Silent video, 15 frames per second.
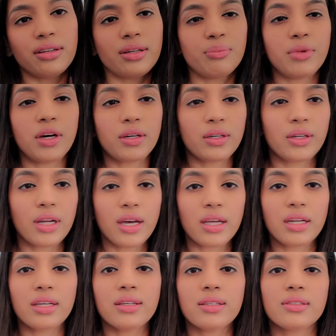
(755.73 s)
I'm not good at
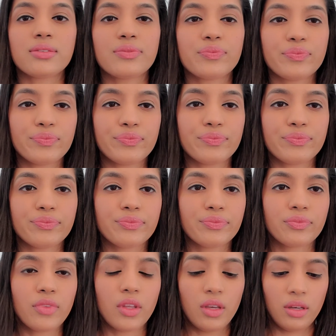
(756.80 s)
it.
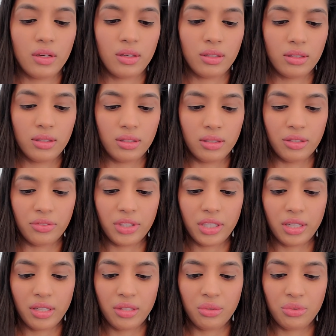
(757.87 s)
I feel like
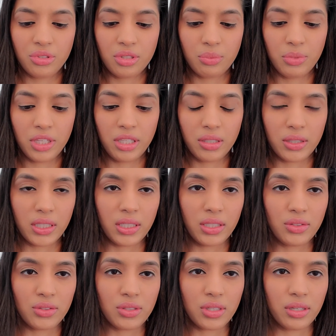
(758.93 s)
I used to be, and then I
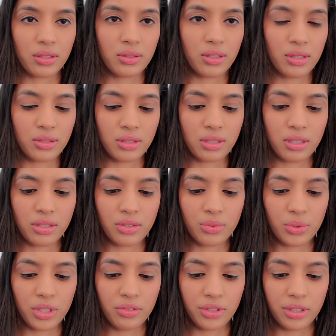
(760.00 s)
just like lost touch,
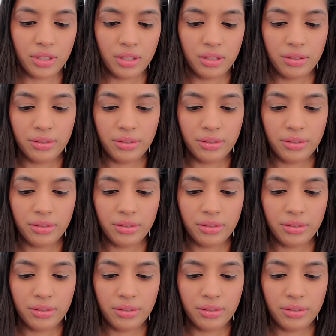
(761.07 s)
whatever.